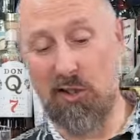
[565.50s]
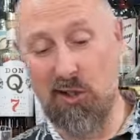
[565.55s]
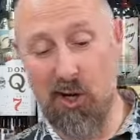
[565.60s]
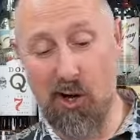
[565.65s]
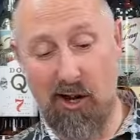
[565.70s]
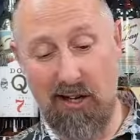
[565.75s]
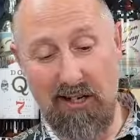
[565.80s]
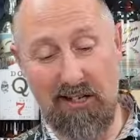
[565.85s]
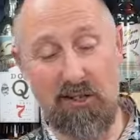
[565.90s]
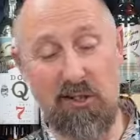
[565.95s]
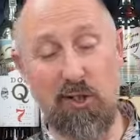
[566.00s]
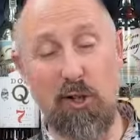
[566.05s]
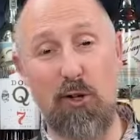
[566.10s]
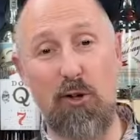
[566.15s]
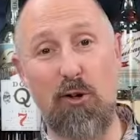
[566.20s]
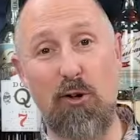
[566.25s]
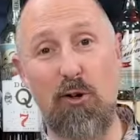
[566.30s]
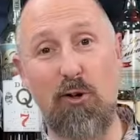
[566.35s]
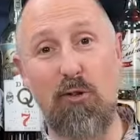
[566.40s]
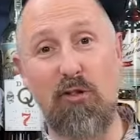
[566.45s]
slightly
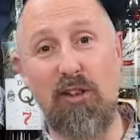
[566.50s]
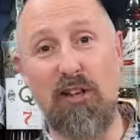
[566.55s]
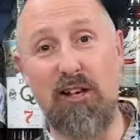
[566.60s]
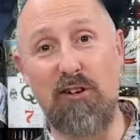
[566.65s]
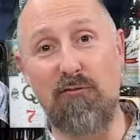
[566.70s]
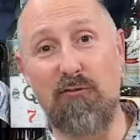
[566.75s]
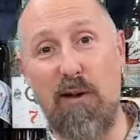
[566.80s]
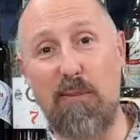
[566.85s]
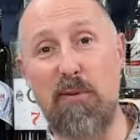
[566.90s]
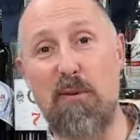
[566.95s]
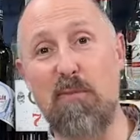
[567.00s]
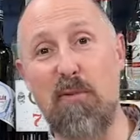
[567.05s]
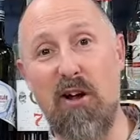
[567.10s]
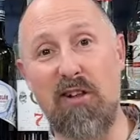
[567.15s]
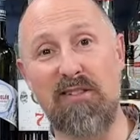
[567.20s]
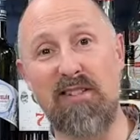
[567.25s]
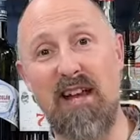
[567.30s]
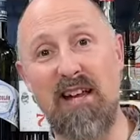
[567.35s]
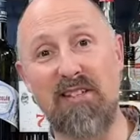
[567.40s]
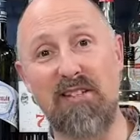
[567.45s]
to the Remy
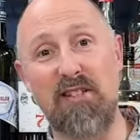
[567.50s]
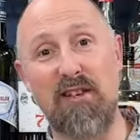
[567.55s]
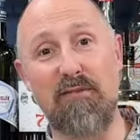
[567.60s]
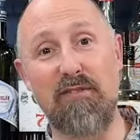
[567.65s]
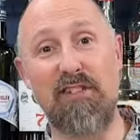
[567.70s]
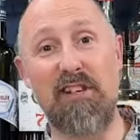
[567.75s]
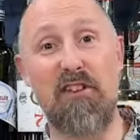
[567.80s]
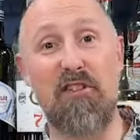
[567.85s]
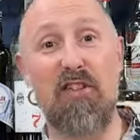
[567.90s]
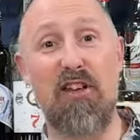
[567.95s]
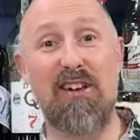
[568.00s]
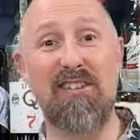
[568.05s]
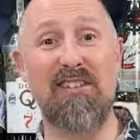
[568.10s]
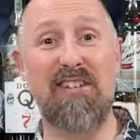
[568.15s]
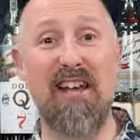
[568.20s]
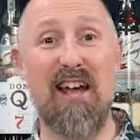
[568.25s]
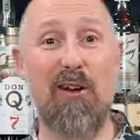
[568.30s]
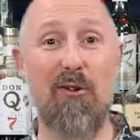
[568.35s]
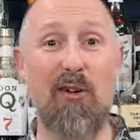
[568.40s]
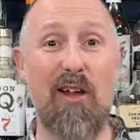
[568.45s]
Martin
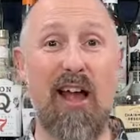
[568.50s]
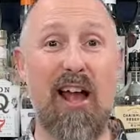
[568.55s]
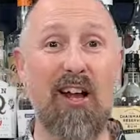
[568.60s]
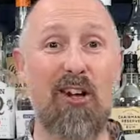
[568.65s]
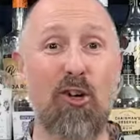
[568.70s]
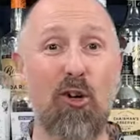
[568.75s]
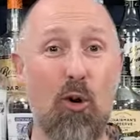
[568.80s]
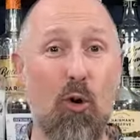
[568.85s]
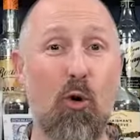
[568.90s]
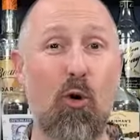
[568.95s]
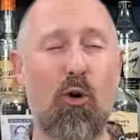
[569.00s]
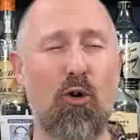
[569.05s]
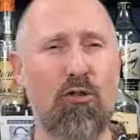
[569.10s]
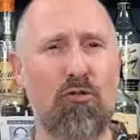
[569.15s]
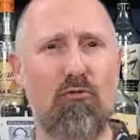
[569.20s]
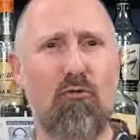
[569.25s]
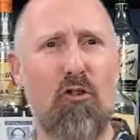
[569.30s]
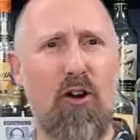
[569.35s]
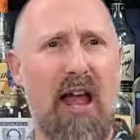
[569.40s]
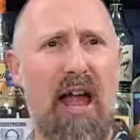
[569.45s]
1738
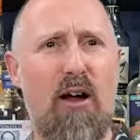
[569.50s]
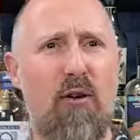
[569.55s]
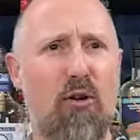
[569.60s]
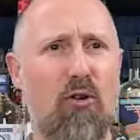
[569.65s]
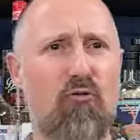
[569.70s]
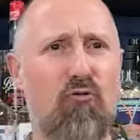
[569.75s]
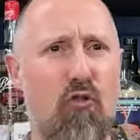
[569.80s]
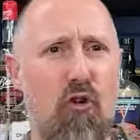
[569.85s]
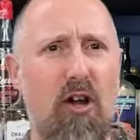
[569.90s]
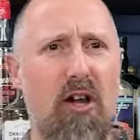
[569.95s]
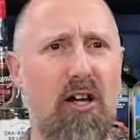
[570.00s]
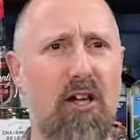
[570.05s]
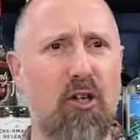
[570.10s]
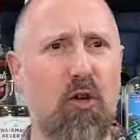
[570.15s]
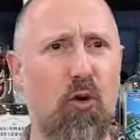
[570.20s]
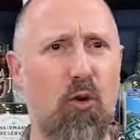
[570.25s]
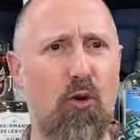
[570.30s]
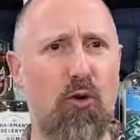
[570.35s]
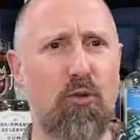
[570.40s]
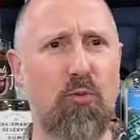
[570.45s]
Accord Royale or Royal
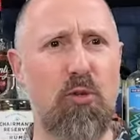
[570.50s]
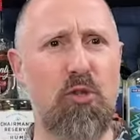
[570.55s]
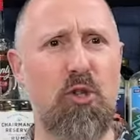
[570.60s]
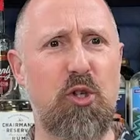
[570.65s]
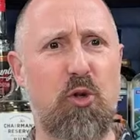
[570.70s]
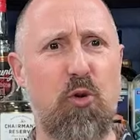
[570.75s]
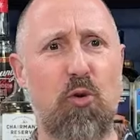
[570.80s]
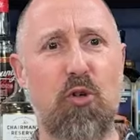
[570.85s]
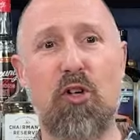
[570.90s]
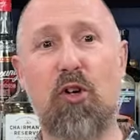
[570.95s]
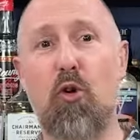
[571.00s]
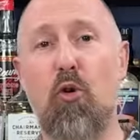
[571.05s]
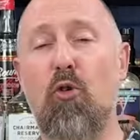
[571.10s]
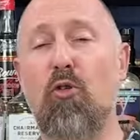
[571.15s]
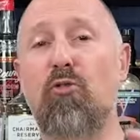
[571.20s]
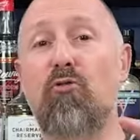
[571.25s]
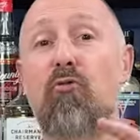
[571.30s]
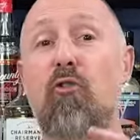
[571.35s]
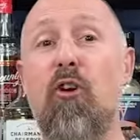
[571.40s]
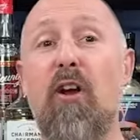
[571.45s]
Accord. What's it called?
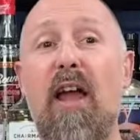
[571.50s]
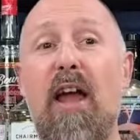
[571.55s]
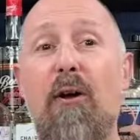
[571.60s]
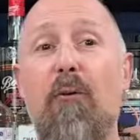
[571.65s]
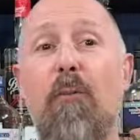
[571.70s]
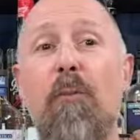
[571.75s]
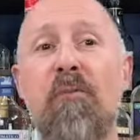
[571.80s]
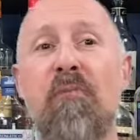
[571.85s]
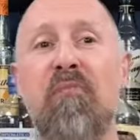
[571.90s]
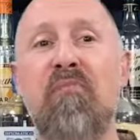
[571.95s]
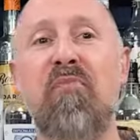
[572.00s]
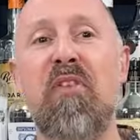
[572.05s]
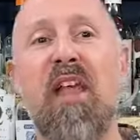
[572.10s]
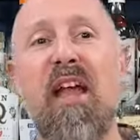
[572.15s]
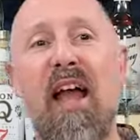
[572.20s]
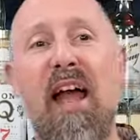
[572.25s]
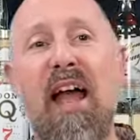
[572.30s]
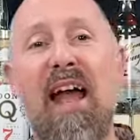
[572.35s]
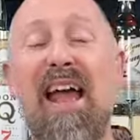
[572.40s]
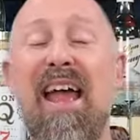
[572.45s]
Accord Royale.
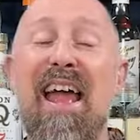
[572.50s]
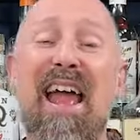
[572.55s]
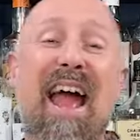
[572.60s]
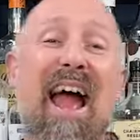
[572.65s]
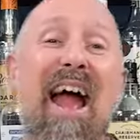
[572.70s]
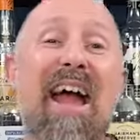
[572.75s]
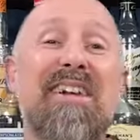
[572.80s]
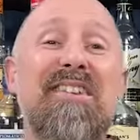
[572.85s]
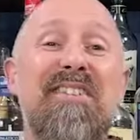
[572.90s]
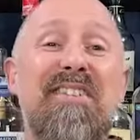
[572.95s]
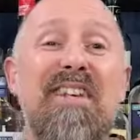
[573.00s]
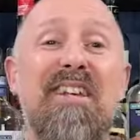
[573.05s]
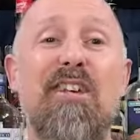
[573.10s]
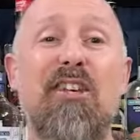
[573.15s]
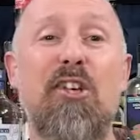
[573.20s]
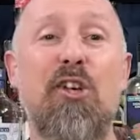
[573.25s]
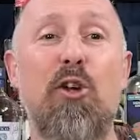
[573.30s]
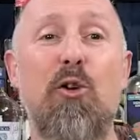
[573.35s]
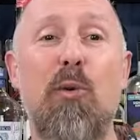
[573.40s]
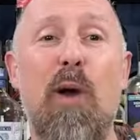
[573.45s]

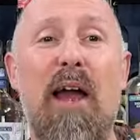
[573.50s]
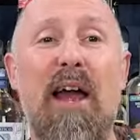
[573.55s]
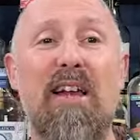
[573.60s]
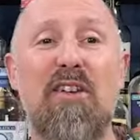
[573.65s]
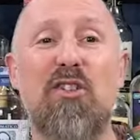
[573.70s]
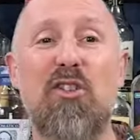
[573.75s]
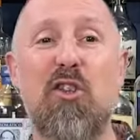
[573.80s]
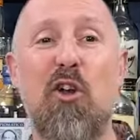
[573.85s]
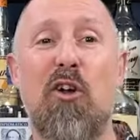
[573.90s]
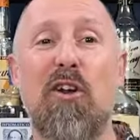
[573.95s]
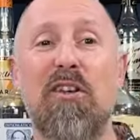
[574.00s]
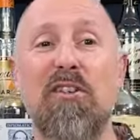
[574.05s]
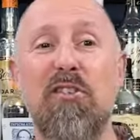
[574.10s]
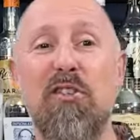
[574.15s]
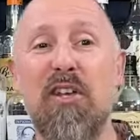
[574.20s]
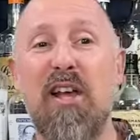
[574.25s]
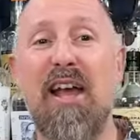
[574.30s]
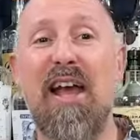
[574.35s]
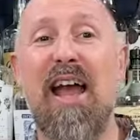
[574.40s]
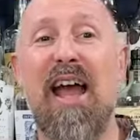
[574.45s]
$80
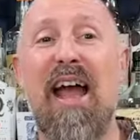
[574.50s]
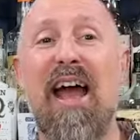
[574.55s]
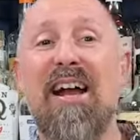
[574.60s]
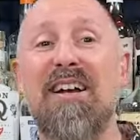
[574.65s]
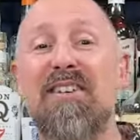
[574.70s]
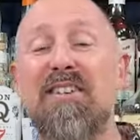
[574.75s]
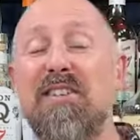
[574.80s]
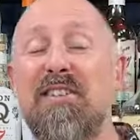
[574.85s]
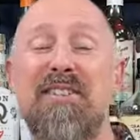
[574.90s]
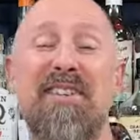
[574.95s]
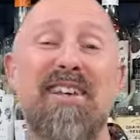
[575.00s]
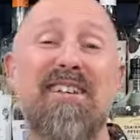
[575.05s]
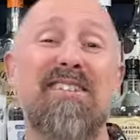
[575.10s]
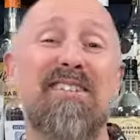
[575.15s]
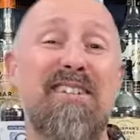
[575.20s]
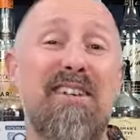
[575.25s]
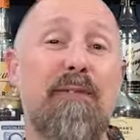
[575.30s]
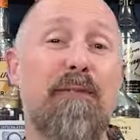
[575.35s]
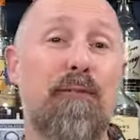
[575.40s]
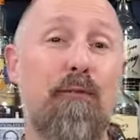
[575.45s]
US and
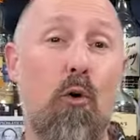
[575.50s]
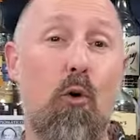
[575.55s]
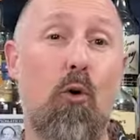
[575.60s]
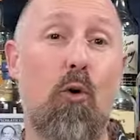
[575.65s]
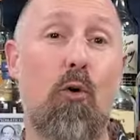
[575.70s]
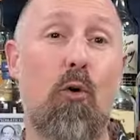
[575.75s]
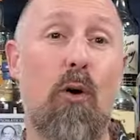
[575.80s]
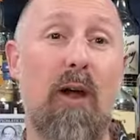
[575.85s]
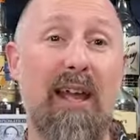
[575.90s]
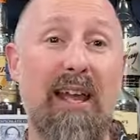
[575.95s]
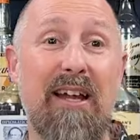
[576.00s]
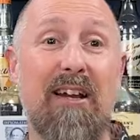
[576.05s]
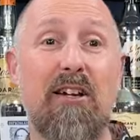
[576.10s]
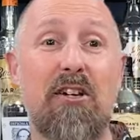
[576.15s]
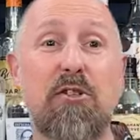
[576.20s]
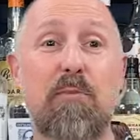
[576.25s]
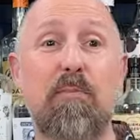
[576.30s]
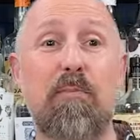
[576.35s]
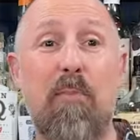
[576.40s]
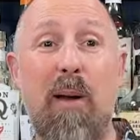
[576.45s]
64
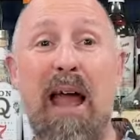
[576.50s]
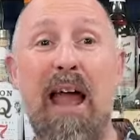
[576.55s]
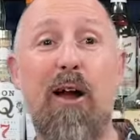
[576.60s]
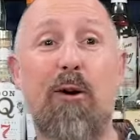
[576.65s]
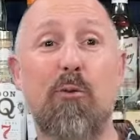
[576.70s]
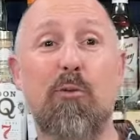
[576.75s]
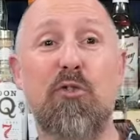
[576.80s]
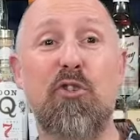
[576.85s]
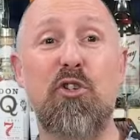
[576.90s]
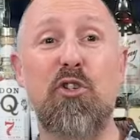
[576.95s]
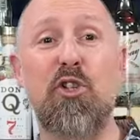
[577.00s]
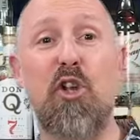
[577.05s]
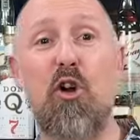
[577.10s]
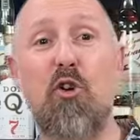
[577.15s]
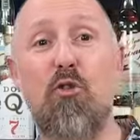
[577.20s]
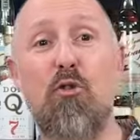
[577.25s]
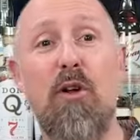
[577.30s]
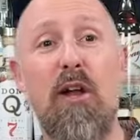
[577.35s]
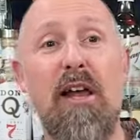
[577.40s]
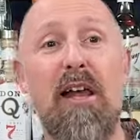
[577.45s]
English pounds.
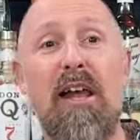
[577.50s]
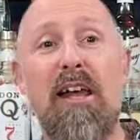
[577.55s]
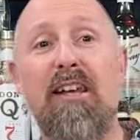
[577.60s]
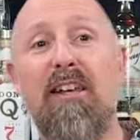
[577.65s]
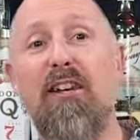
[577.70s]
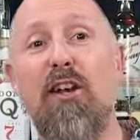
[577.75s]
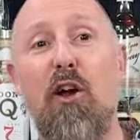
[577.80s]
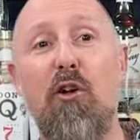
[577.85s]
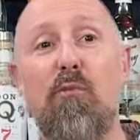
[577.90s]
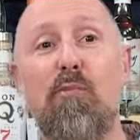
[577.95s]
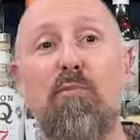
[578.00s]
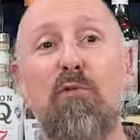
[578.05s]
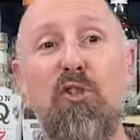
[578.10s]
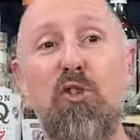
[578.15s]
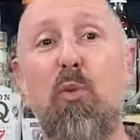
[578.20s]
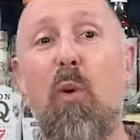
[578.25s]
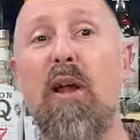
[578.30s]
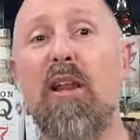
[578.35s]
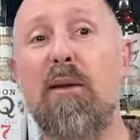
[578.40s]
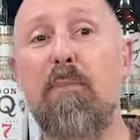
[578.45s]
So, you know,
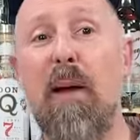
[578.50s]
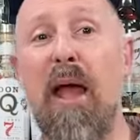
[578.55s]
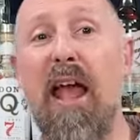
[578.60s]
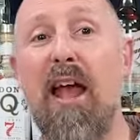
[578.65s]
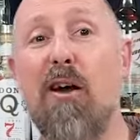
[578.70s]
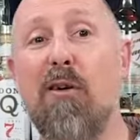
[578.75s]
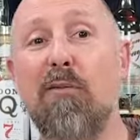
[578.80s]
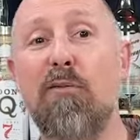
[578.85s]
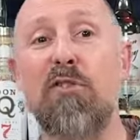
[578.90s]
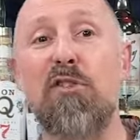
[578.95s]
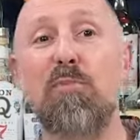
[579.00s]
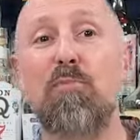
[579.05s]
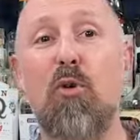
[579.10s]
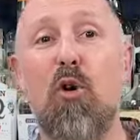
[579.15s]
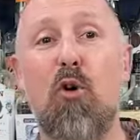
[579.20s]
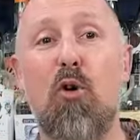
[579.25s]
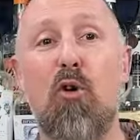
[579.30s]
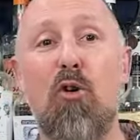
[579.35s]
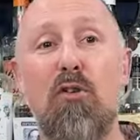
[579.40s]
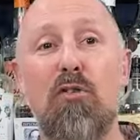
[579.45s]
£20
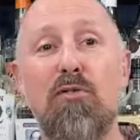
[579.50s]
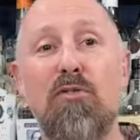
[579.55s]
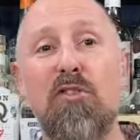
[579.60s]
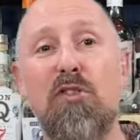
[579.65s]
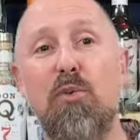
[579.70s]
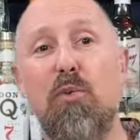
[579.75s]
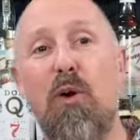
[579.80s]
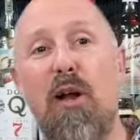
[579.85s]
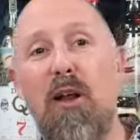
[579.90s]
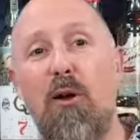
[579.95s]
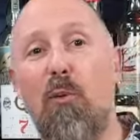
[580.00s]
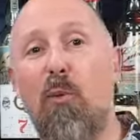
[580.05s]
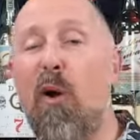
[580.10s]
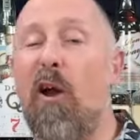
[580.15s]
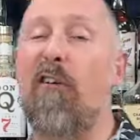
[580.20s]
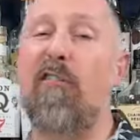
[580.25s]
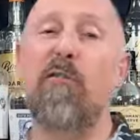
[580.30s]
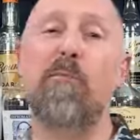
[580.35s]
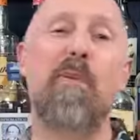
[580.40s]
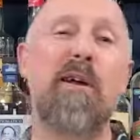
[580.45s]
more. Where
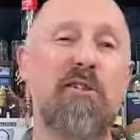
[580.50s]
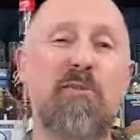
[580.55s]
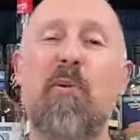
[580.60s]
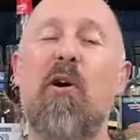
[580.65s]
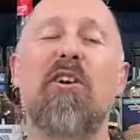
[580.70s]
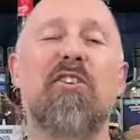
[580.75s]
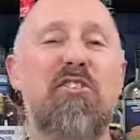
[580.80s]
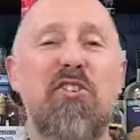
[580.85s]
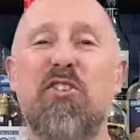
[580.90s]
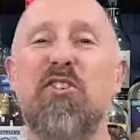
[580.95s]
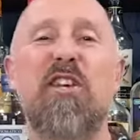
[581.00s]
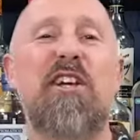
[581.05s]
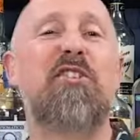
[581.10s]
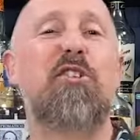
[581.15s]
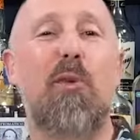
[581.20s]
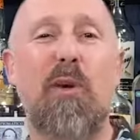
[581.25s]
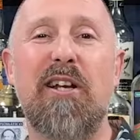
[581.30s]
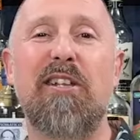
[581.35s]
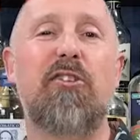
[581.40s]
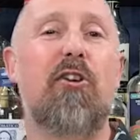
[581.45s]
are we? Best part, just say
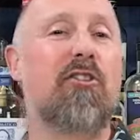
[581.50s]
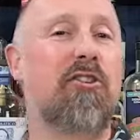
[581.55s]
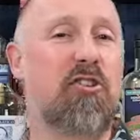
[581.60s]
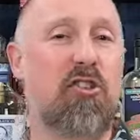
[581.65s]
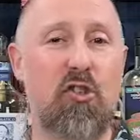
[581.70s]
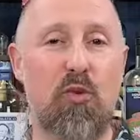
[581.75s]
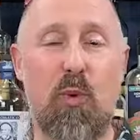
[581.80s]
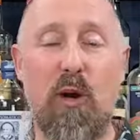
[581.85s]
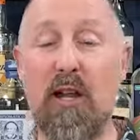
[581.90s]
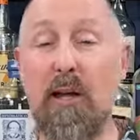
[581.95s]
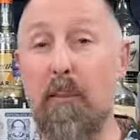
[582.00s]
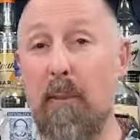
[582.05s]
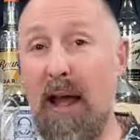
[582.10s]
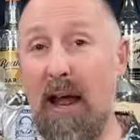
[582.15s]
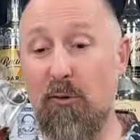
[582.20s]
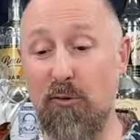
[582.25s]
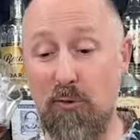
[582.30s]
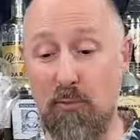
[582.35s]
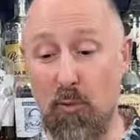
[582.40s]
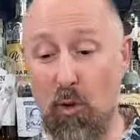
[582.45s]
$20,
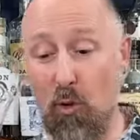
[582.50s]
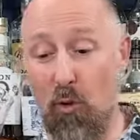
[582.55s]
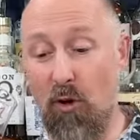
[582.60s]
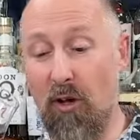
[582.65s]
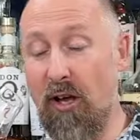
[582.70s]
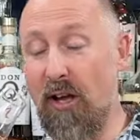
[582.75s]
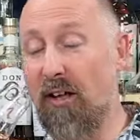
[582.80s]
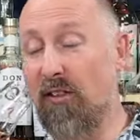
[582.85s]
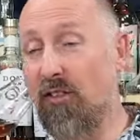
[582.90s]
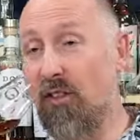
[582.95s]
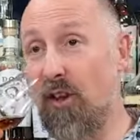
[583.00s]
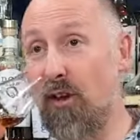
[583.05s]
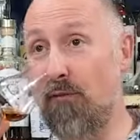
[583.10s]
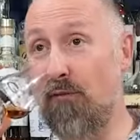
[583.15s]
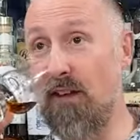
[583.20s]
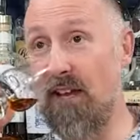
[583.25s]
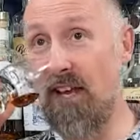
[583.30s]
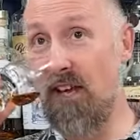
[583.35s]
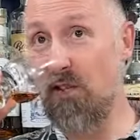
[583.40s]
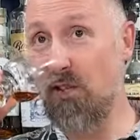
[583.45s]
£20 more than the
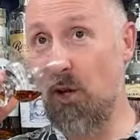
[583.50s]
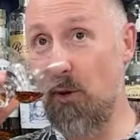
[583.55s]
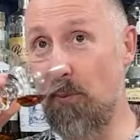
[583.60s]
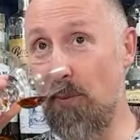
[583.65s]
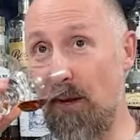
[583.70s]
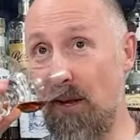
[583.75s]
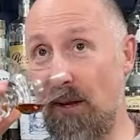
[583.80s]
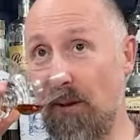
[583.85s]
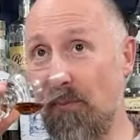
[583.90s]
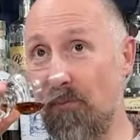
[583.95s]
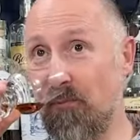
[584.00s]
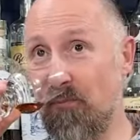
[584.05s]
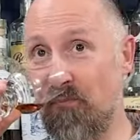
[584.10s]
VSOP.